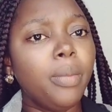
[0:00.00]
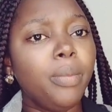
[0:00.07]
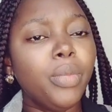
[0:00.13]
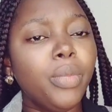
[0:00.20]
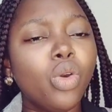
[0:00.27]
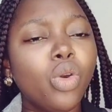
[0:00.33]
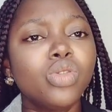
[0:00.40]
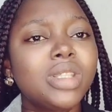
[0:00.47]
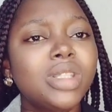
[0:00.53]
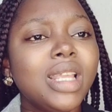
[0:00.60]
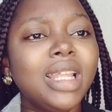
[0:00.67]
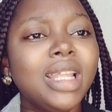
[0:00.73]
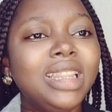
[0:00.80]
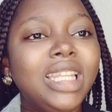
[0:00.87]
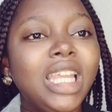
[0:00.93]
because
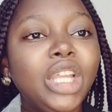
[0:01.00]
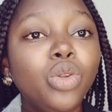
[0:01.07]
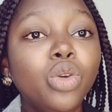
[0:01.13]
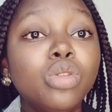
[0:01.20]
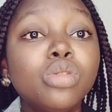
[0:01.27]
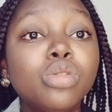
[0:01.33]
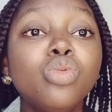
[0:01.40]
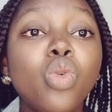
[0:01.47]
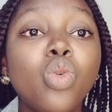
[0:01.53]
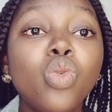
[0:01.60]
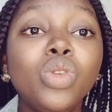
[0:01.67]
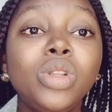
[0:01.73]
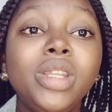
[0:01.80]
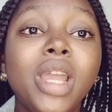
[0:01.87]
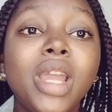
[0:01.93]
they don't
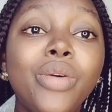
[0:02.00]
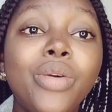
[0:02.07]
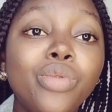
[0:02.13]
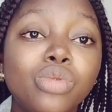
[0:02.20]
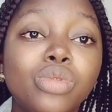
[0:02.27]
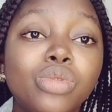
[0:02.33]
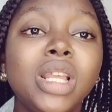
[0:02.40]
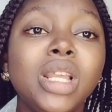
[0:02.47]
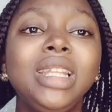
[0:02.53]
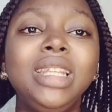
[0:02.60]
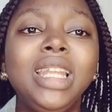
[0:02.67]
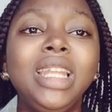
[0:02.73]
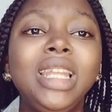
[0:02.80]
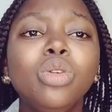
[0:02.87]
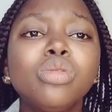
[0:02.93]
know their roots.
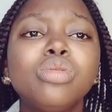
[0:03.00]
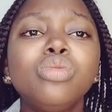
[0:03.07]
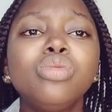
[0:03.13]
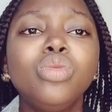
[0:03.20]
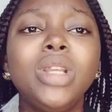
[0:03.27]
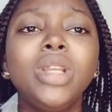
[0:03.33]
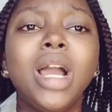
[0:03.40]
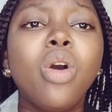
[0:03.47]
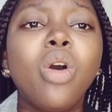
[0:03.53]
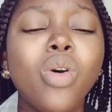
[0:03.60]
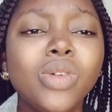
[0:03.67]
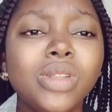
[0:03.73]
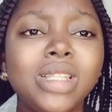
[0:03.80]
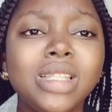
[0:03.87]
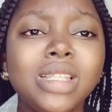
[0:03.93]
They don't know their
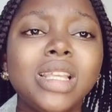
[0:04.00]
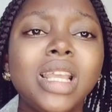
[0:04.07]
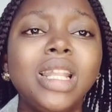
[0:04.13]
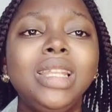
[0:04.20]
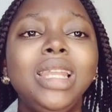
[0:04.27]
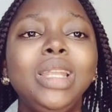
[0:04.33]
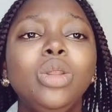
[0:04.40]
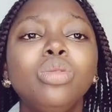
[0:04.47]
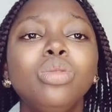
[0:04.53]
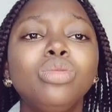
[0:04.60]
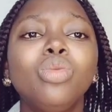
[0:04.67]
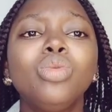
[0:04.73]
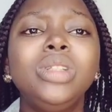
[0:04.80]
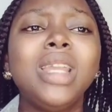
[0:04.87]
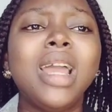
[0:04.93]
cousins. They don't
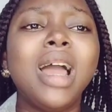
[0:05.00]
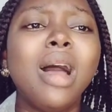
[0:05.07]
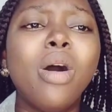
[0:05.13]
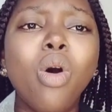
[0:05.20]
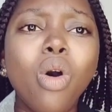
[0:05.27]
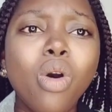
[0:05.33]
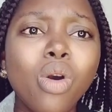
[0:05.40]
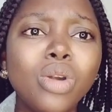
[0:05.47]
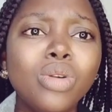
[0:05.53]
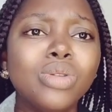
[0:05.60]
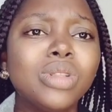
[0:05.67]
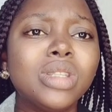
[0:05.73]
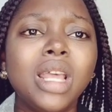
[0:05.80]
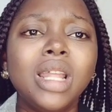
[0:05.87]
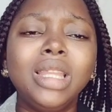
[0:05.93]
know their
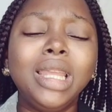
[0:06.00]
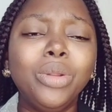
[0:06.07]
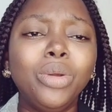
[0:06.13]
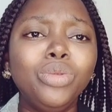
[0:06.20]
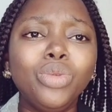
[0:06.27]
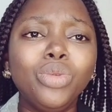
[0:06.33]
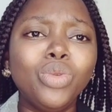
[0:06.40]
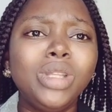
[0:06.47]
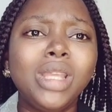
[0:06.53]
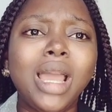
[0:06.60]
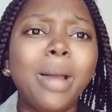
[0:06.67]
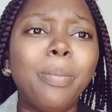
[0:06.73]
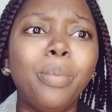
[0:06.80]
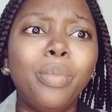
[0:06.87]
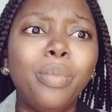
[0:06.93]
uncles. They don't know
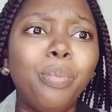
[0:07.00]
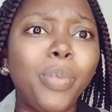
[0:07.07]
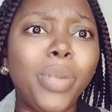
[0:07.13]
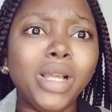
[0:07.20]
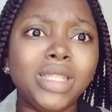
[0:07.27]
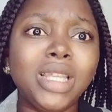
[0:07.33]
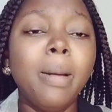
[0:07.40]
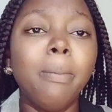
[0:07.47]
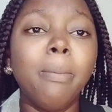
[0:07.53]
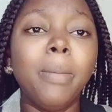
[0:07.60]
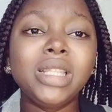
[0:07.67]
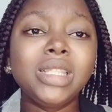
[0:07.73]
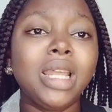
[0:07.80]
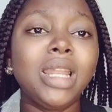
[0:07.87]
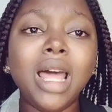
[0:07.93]
their
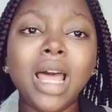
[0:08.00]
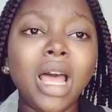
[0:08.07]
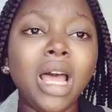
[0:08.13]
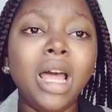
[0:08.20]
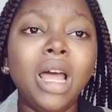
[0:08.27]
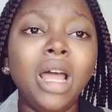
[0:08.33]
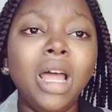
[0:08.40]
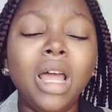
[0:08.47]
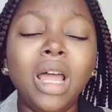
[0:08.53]
maternal